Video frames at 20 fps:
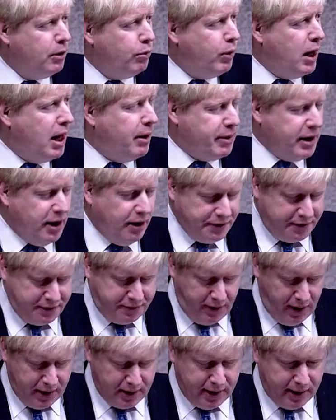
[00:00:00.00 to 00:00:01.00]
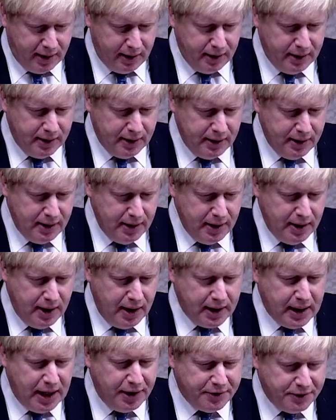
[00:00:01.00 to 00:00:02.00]
where we are struggling
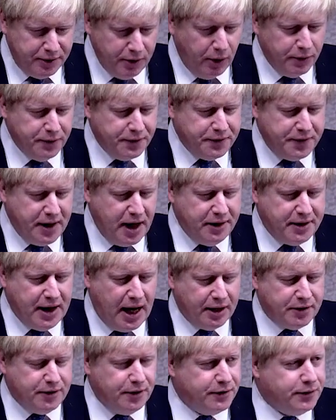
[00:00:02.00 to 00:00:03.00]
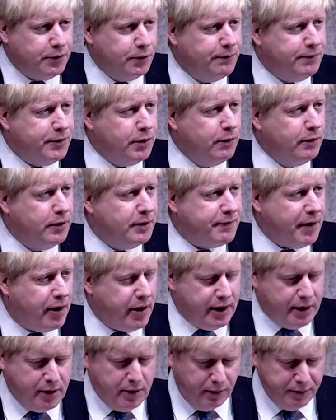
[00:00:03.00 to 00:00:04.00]
against non state actors who view the
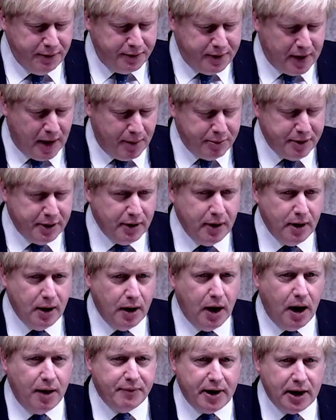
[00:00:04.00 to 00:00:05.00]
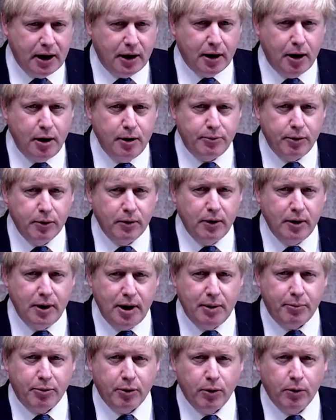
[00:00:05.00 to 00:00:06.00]
very concept of a global
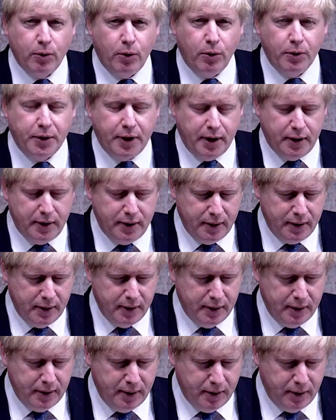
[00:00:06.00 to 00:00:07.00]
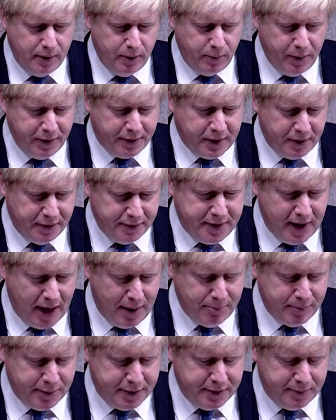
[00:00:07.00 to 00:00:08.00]
liberal order with
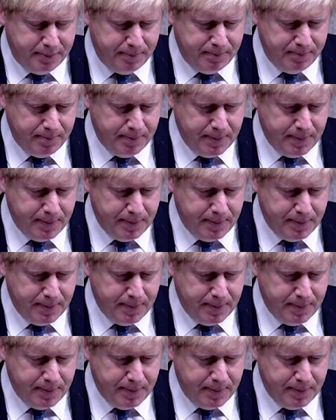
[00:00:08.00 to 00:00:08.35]
contempt.